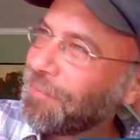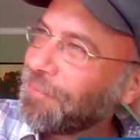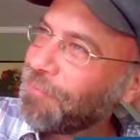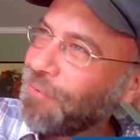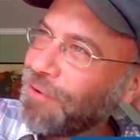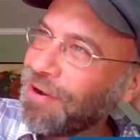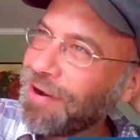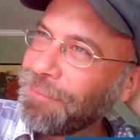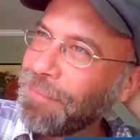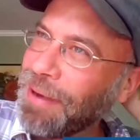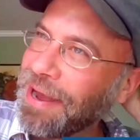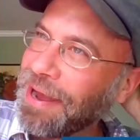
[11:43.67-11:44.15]

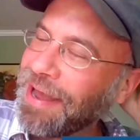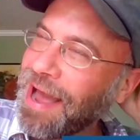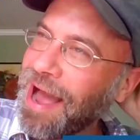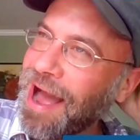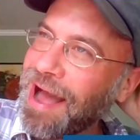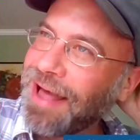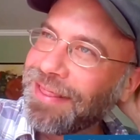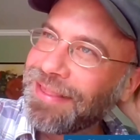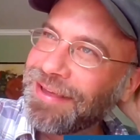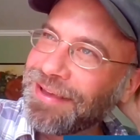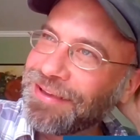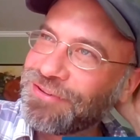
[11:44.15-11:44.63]
up one of my
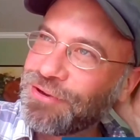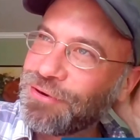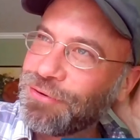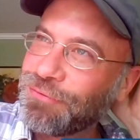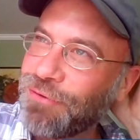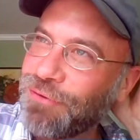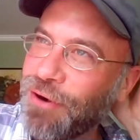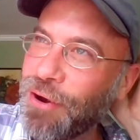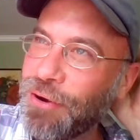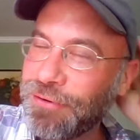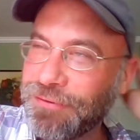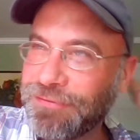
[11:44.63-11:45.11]
colleagues
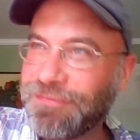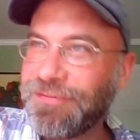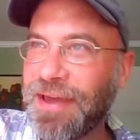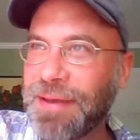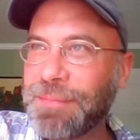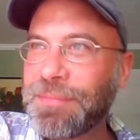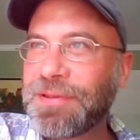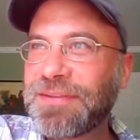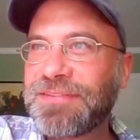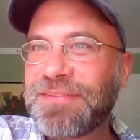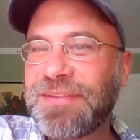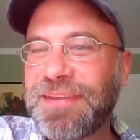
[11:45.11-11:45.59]
who wrote
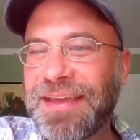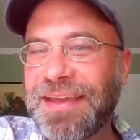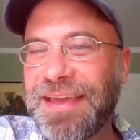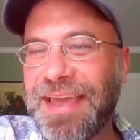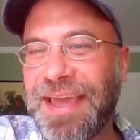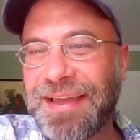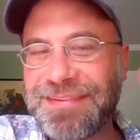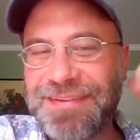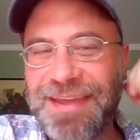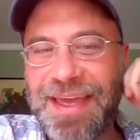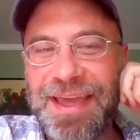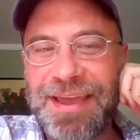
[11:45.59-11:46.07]
famously
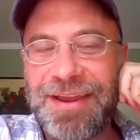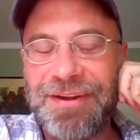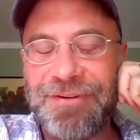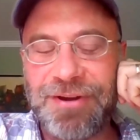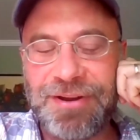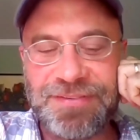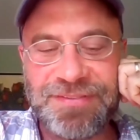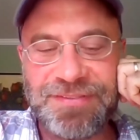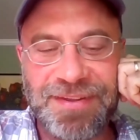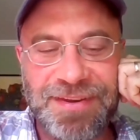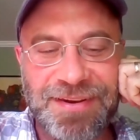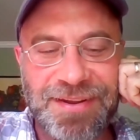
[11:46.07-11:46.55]

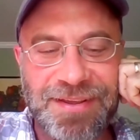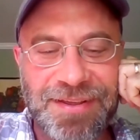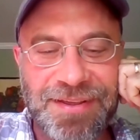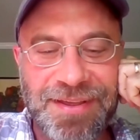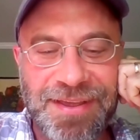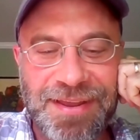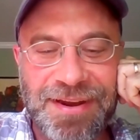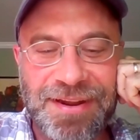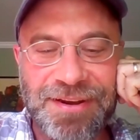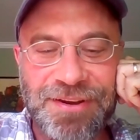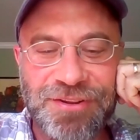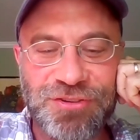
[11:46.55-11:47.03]
cantankerous in
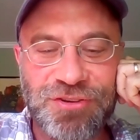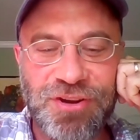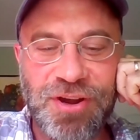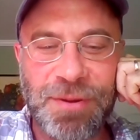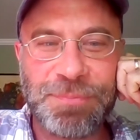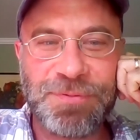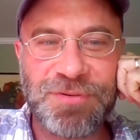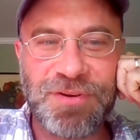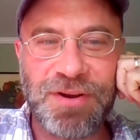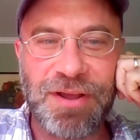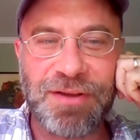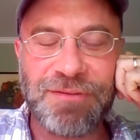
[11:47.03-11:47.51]
a
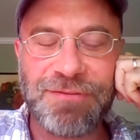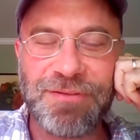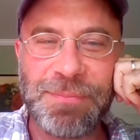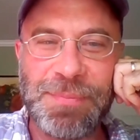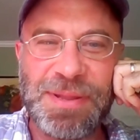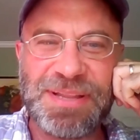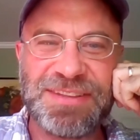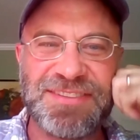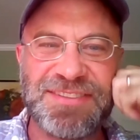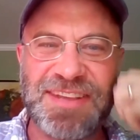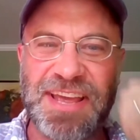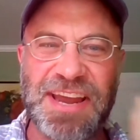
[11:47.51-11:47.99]
description of
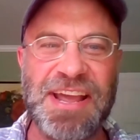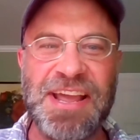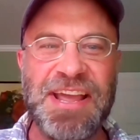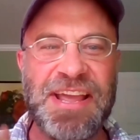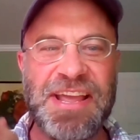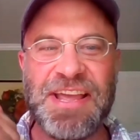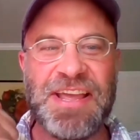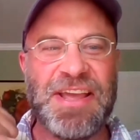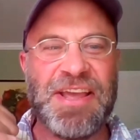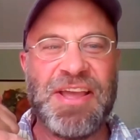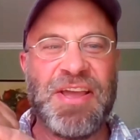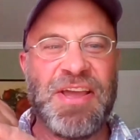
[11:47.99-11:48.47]
him and said,
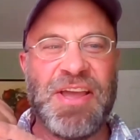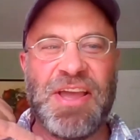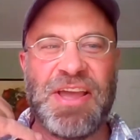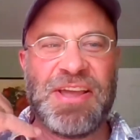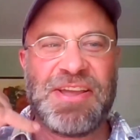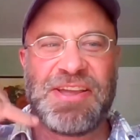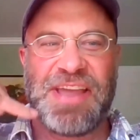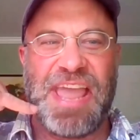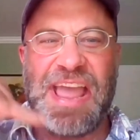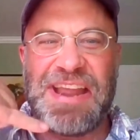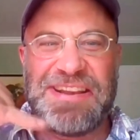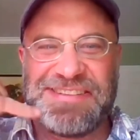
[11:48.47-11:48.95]

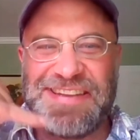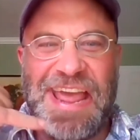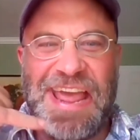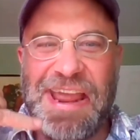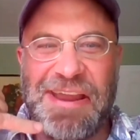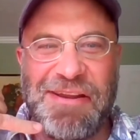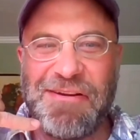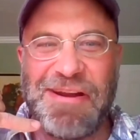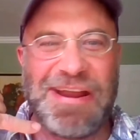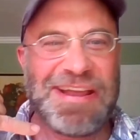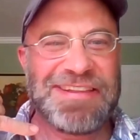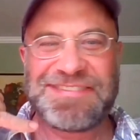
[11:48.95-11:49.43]

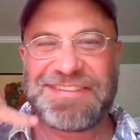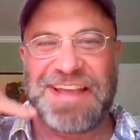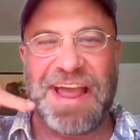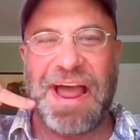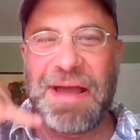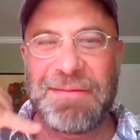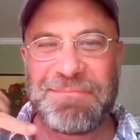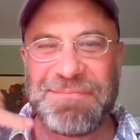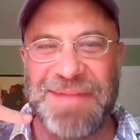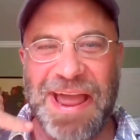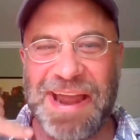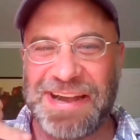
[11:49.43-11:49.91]
"Cantankerous,
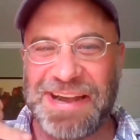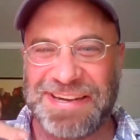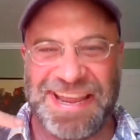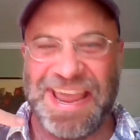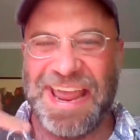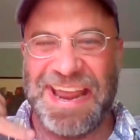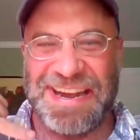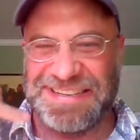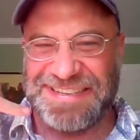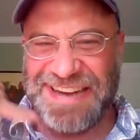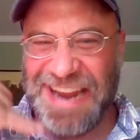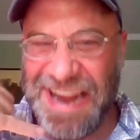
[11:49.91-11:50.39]
I'm not
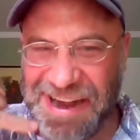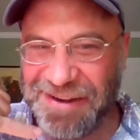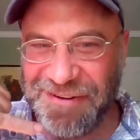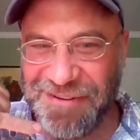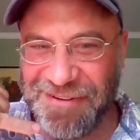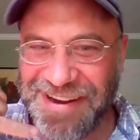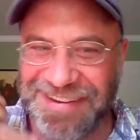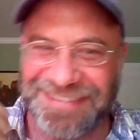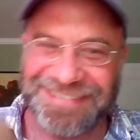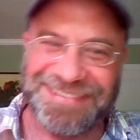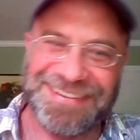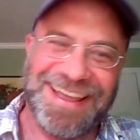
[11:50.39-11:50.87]

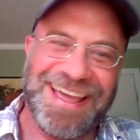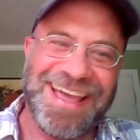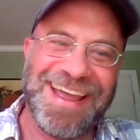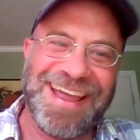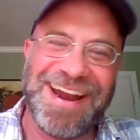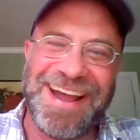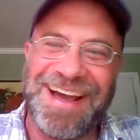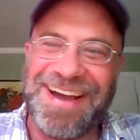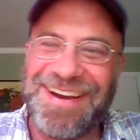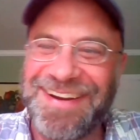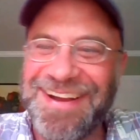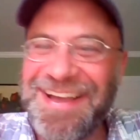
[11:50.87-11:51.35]

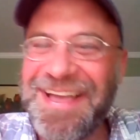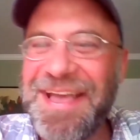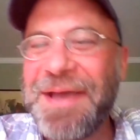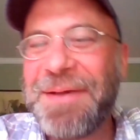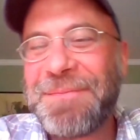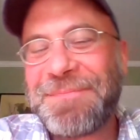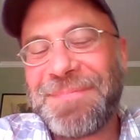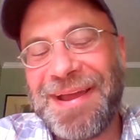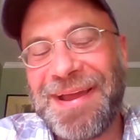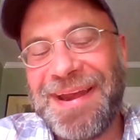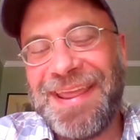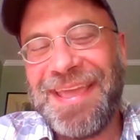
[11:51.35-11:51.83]
cantankerous."
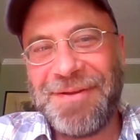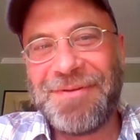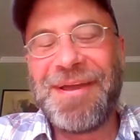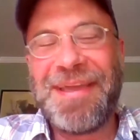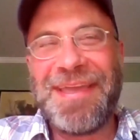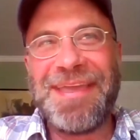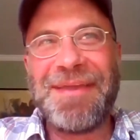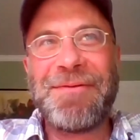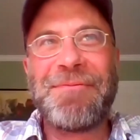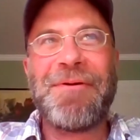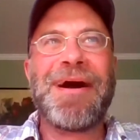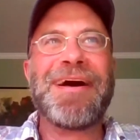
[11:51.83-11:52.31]
But
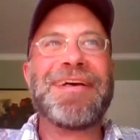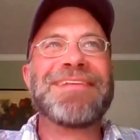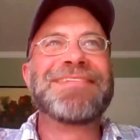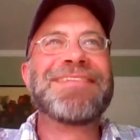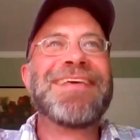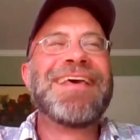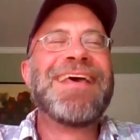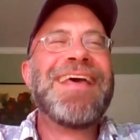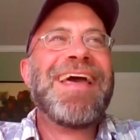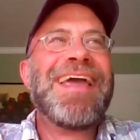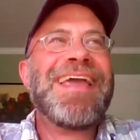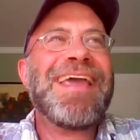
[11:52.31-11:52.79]
he
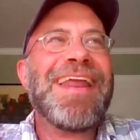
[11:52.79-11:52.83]
was